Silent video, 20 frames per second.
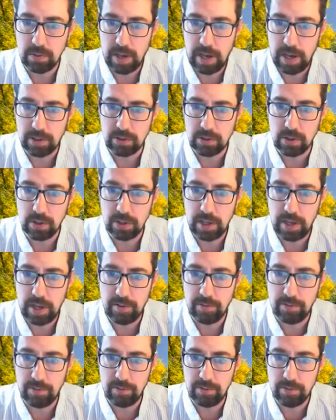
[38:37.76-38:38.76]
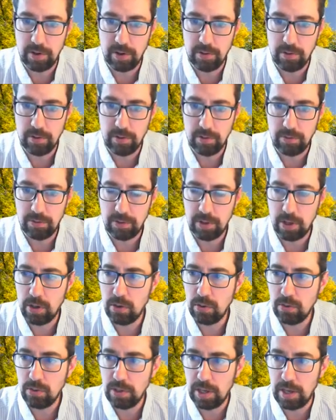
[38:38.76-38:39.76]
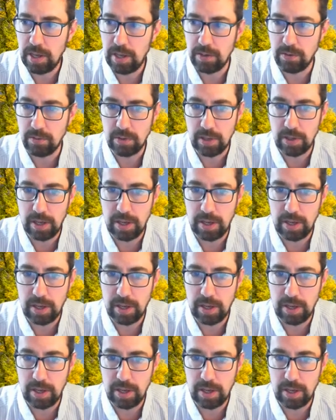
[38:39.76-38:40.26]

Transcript: is going to have flown and